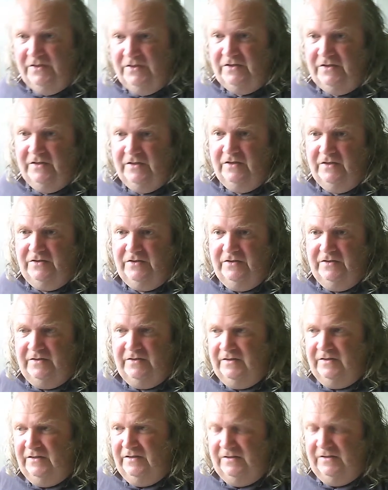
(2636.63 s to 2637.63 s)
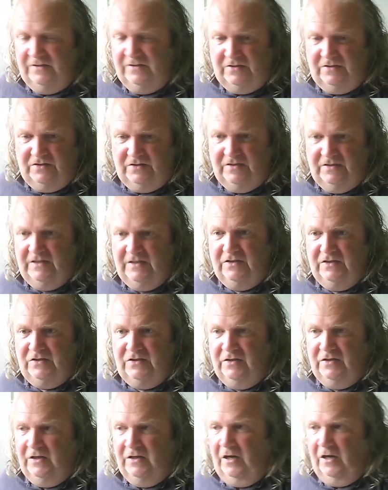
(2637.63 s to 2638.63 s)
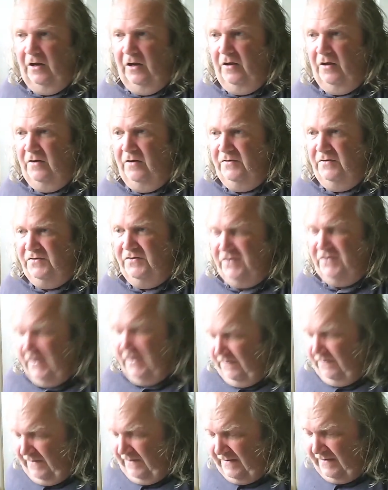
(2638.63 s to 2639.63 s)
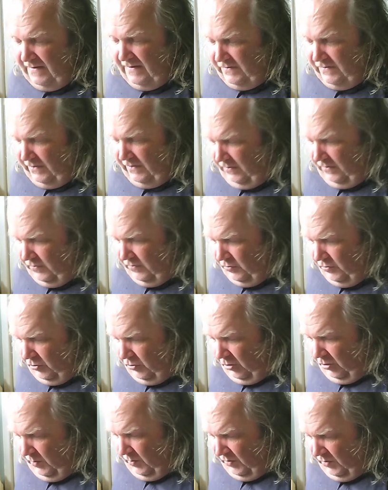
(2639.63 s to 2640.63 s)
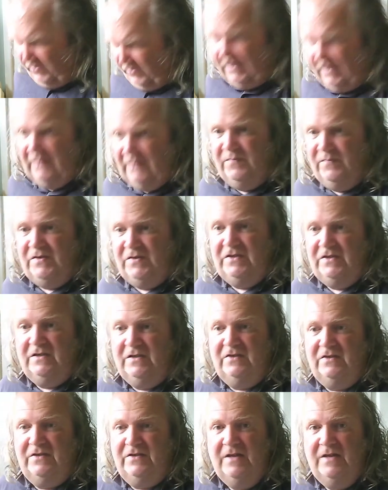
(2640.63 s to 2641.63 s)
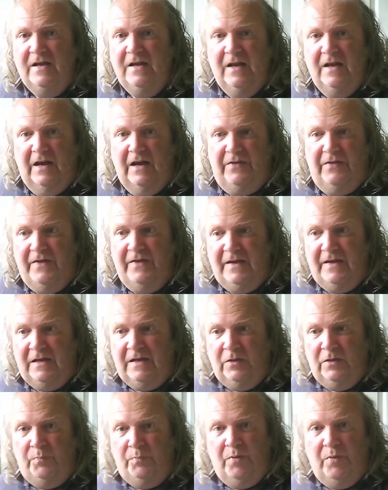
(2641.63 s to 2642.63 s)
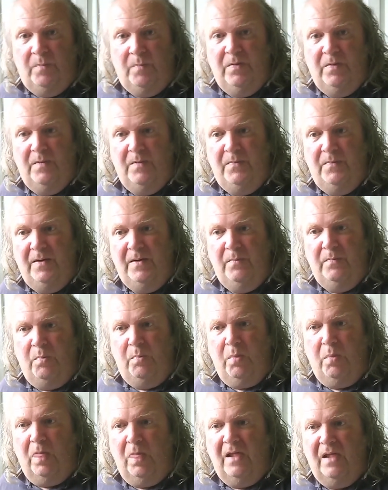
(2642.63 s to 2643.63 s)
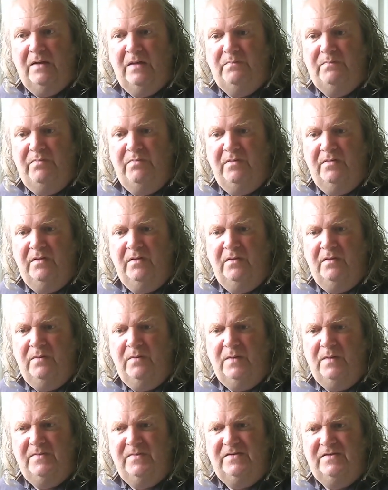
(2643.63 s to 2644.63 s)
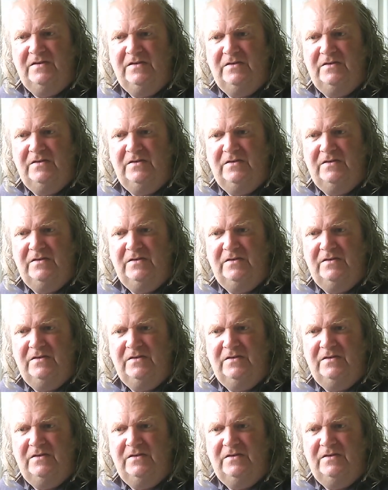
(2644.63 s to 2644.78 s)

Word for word: We started at six o'clock this evening. That's our normal time for starting. I think it'll probably... will it